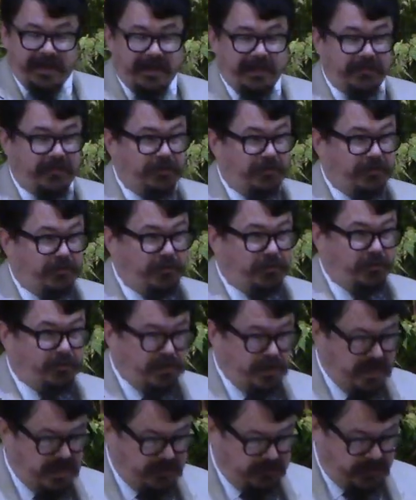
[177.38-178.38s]
It's a
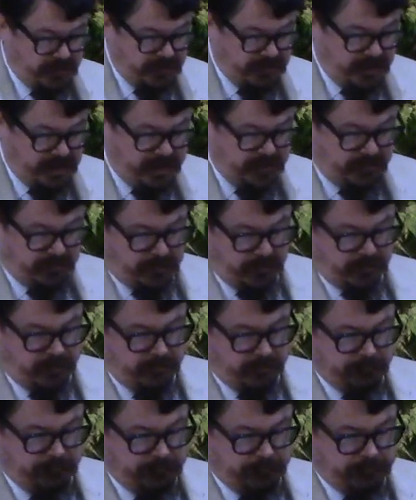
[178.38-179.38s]
grievous
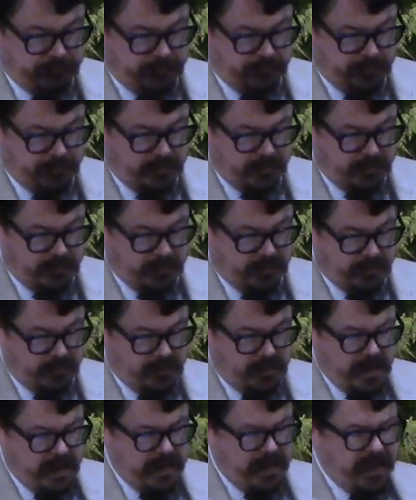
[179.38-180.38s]
evil.
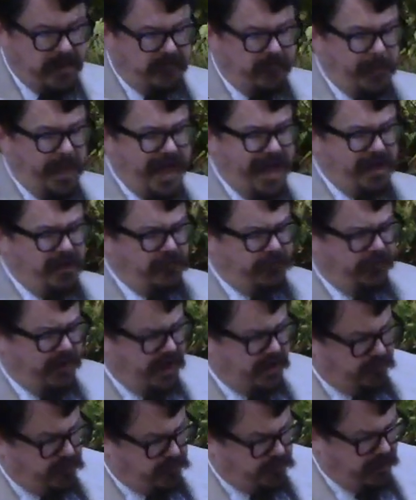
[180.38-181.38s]
If a man
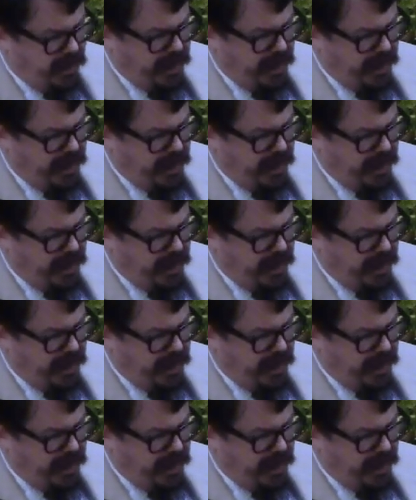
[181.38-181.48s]
fathers a